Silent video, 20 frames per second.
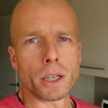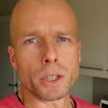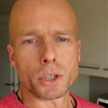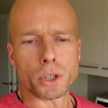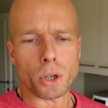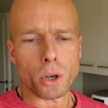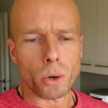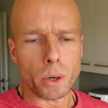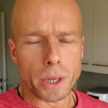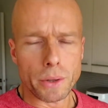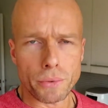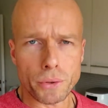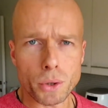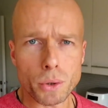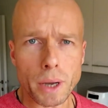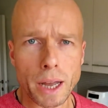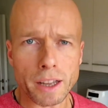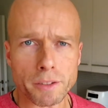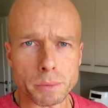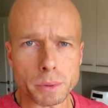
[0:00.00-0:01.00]
So if
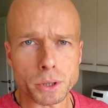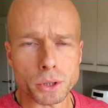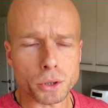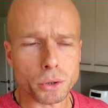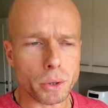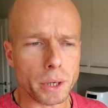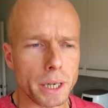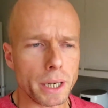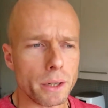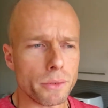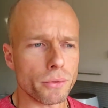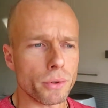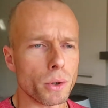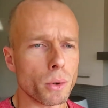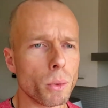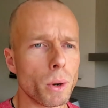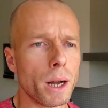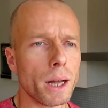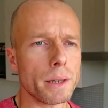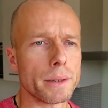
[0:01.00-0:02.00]
you have been training for
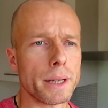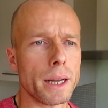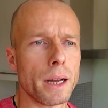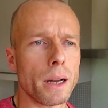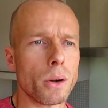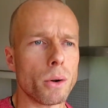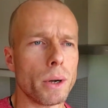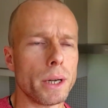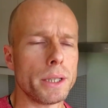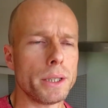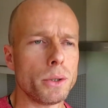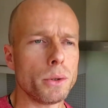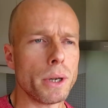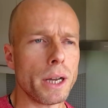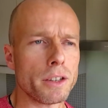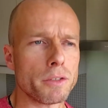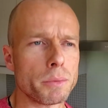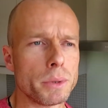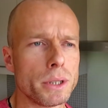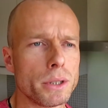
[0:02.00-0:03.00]
a while now and you
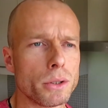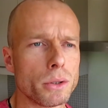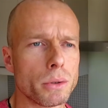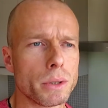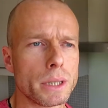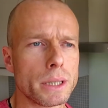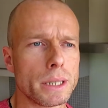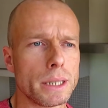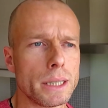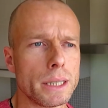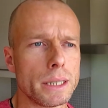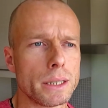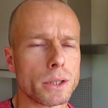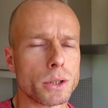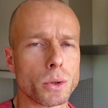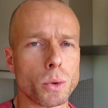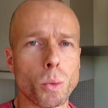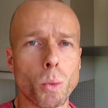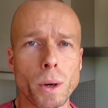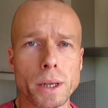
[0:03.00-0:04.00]
have been doing
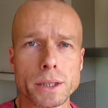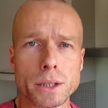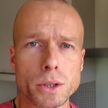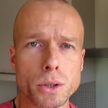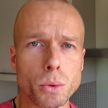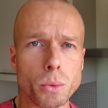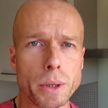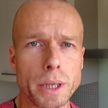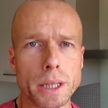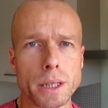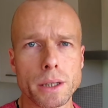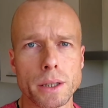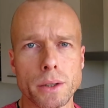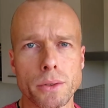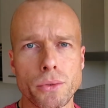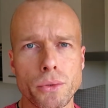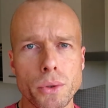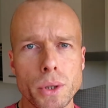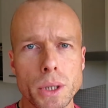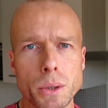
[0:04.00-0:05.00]
these once a
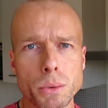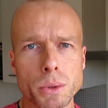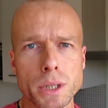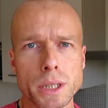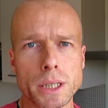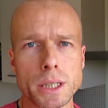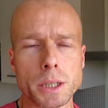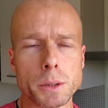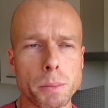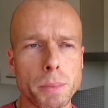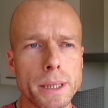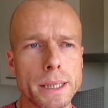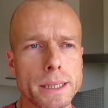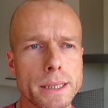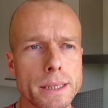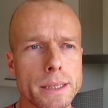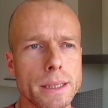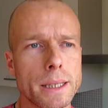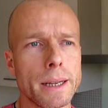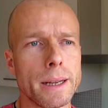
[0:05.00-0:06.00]
week frequency
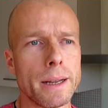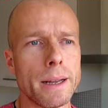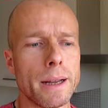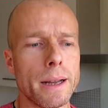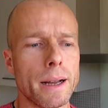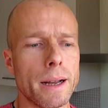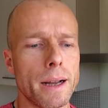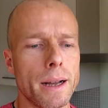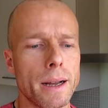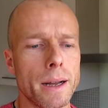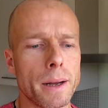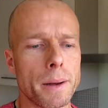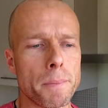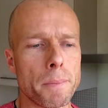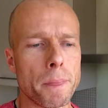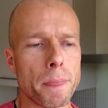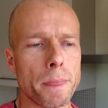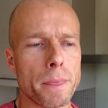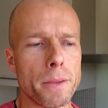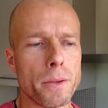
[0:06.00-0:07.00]
splits,
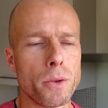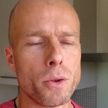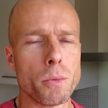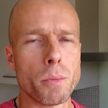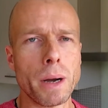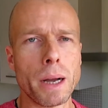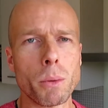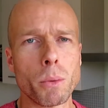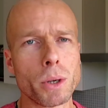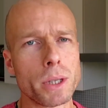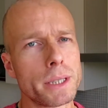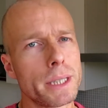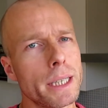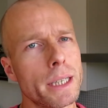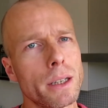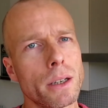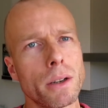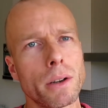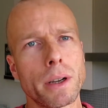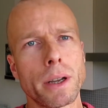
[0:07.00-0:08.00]
you might want to
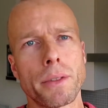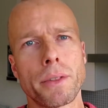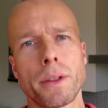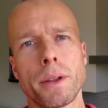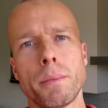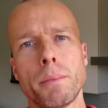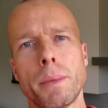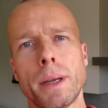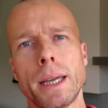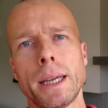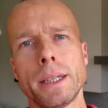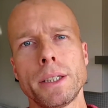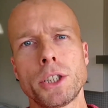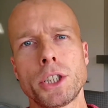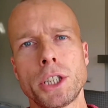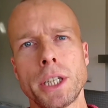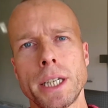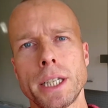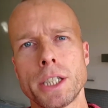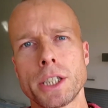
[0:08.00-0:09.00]
take a look at them and
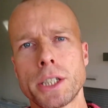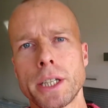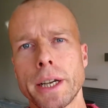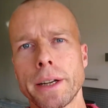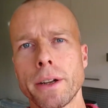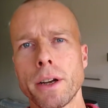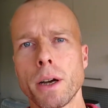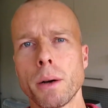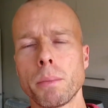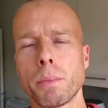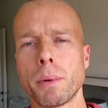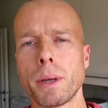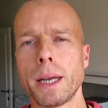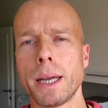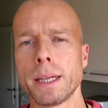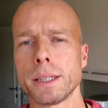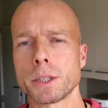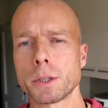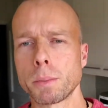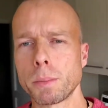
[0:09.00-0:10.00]
change that up.
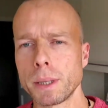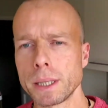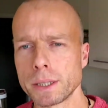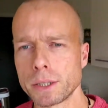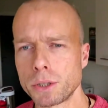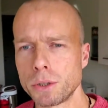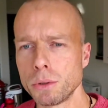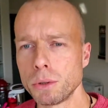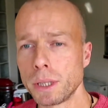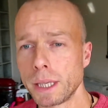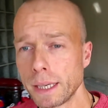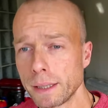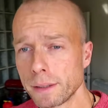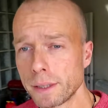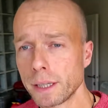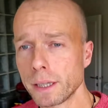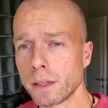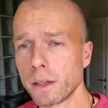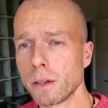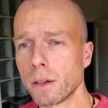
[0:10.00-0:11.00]
And splits you can
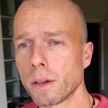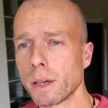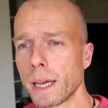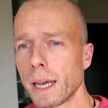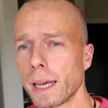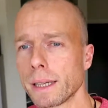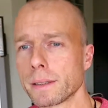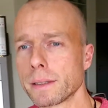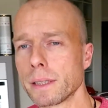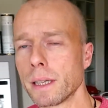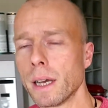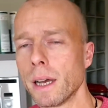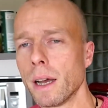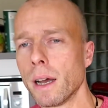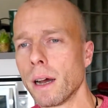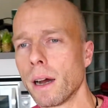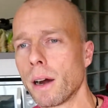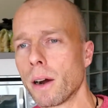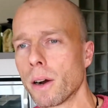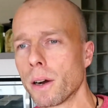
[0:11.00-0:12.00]
take a look at
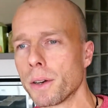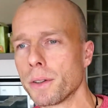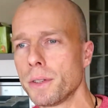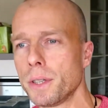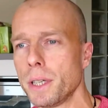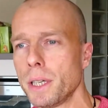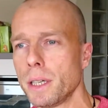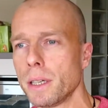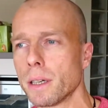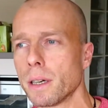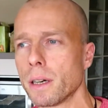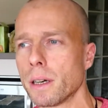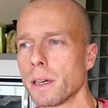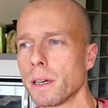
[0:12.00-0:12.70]
are the